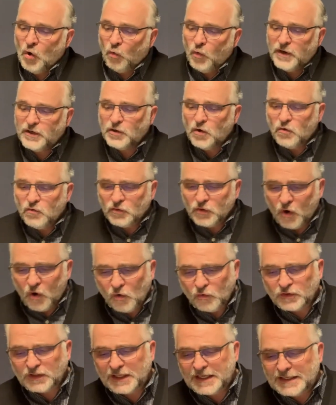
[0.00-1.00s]
We don't
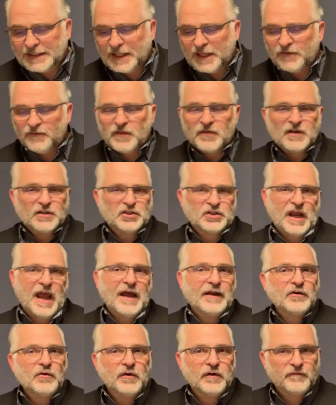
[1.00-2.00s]
only live in the
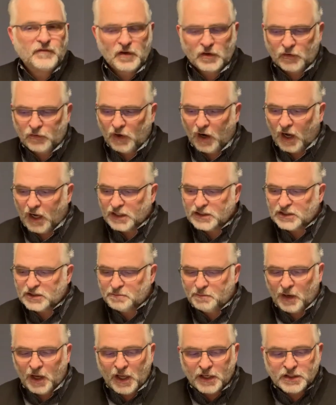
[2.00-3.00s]
shadow of the cross,
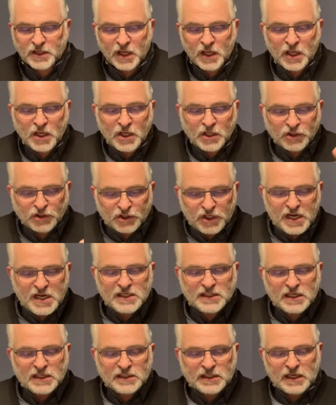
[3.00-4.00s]
but
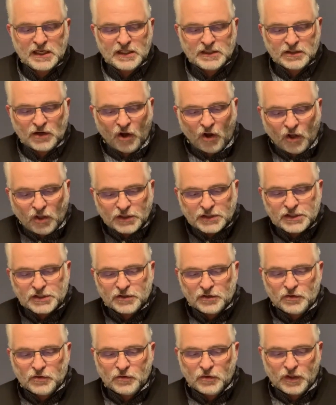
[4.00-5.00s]
Jesus is
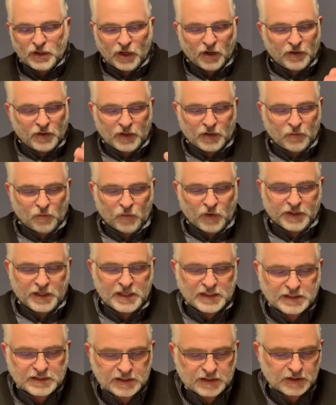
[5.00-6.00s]
also, what
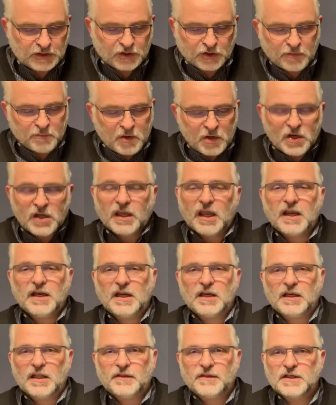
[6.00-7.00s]
he's
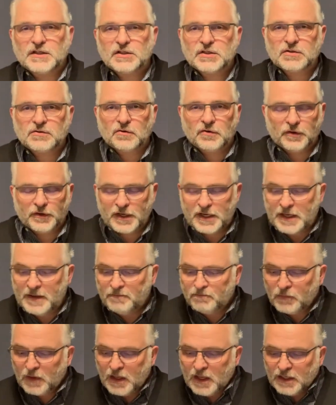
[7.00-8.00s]
communicating in this story,
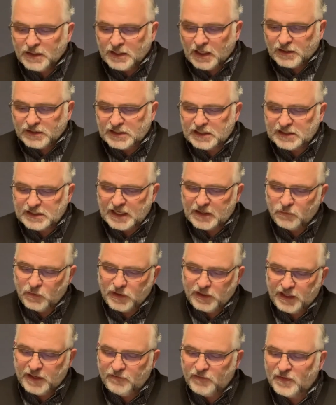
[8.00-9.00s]
tells us that
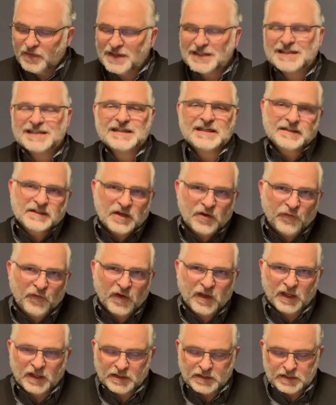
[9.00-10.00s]
we live in the
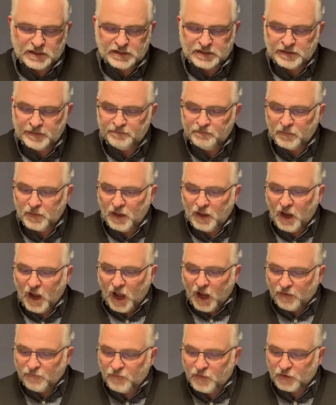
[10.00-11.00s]
significance
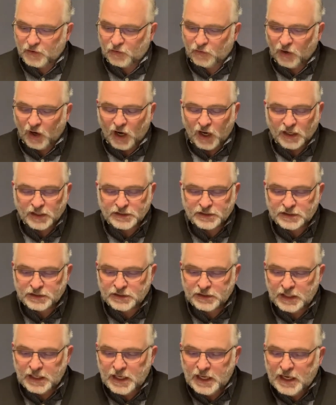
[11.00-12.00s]
of the
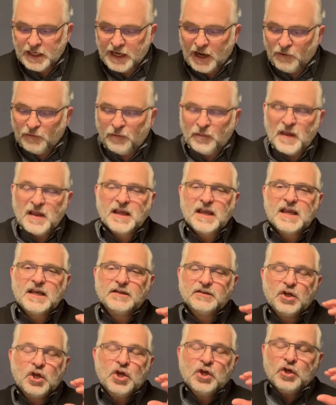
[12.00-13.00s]
cross. Now,
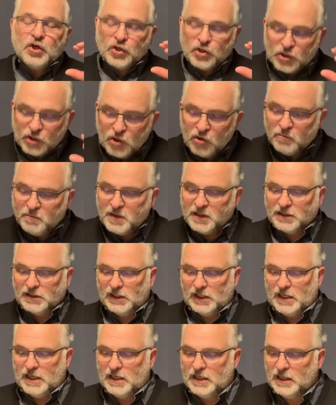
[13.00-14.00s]
thinking
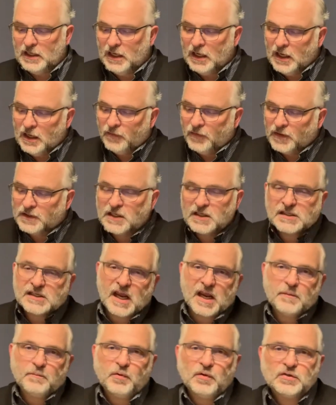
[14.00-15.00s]
humanly, the
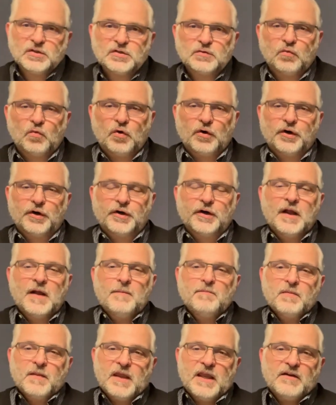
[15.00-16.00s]
disciples were
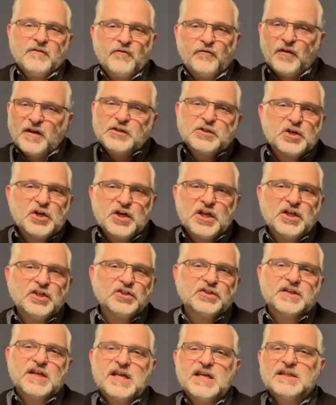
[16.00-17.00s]

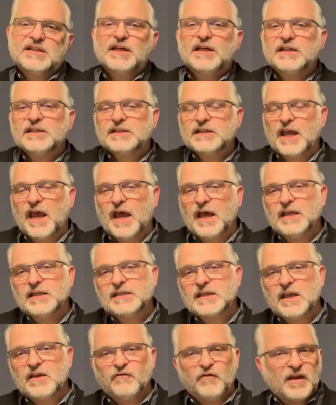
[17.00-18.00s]
envisioning Jesus
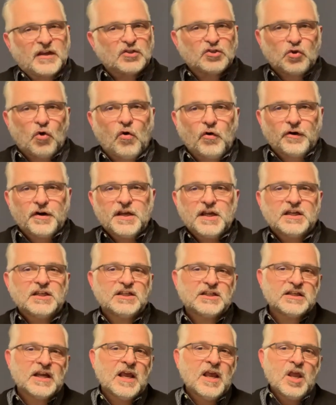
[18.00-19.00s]
as a
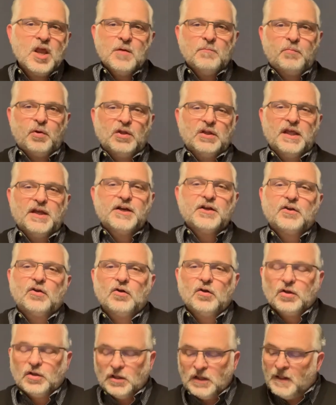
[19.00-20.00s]
victorious
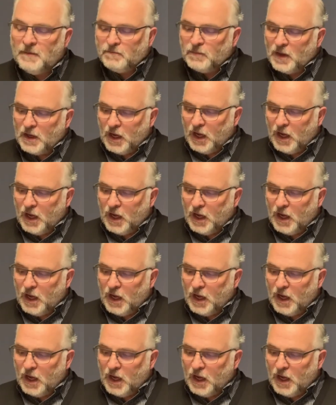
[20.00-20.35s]
political